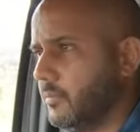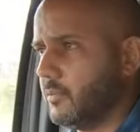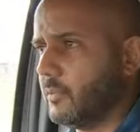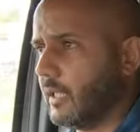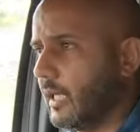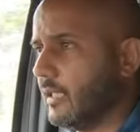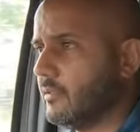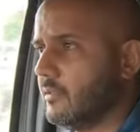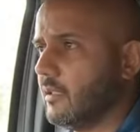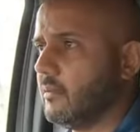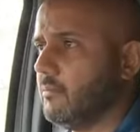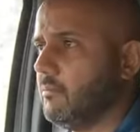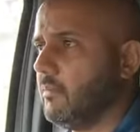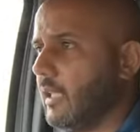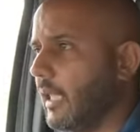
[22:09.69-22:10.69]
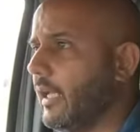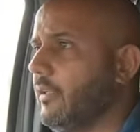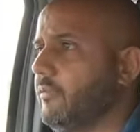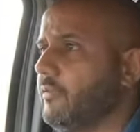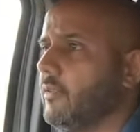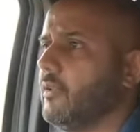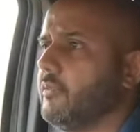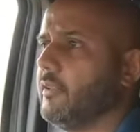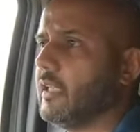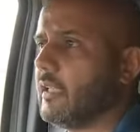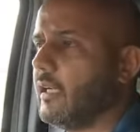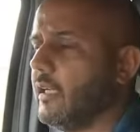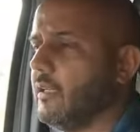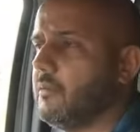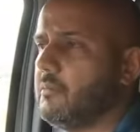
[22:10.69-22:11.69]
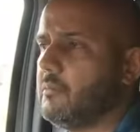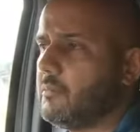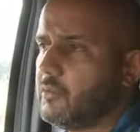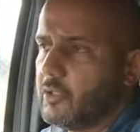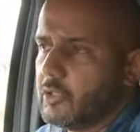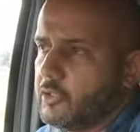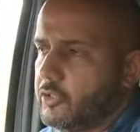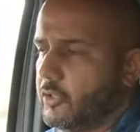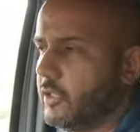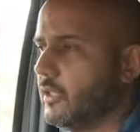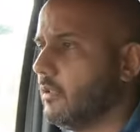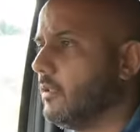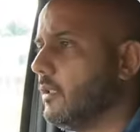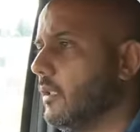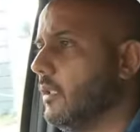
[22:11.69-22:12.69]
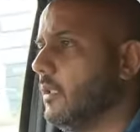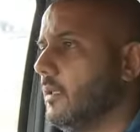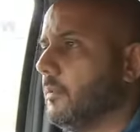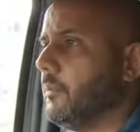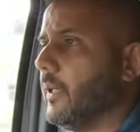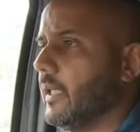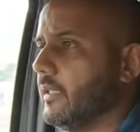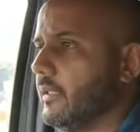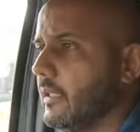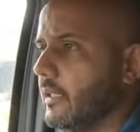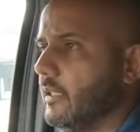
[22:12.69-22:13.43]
last the life of the car? I'm not sure. But